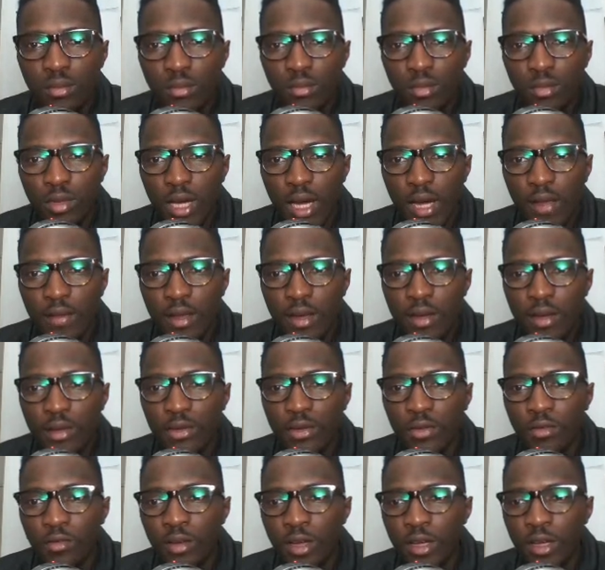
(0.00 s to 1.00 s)
and then it's
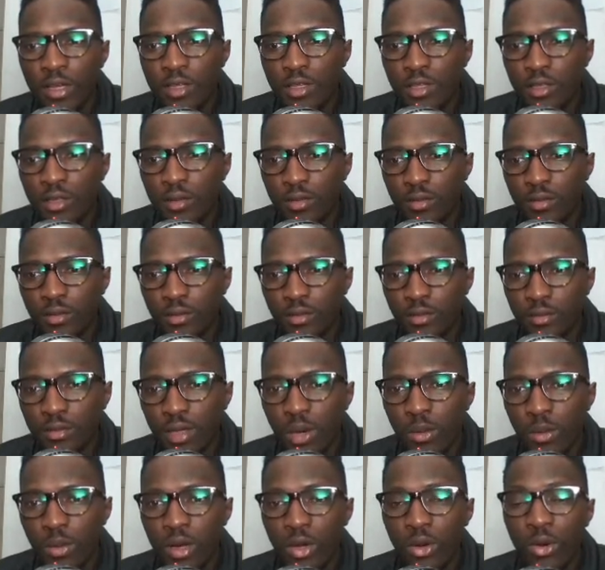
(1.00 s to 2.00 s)
reversed.
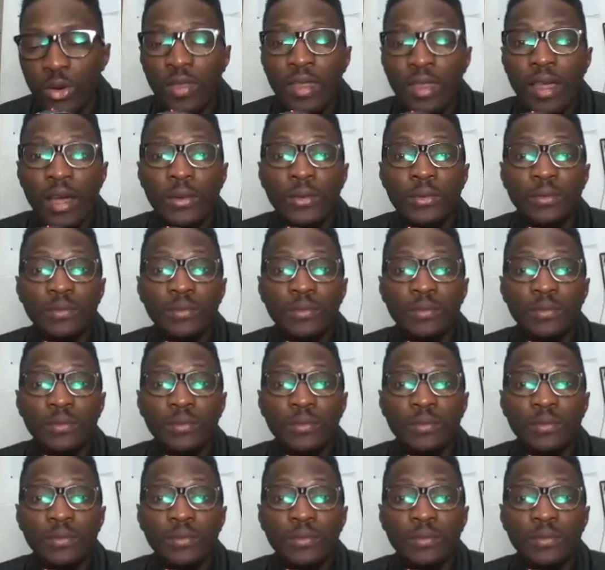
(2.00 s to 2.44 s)
Now we're going down.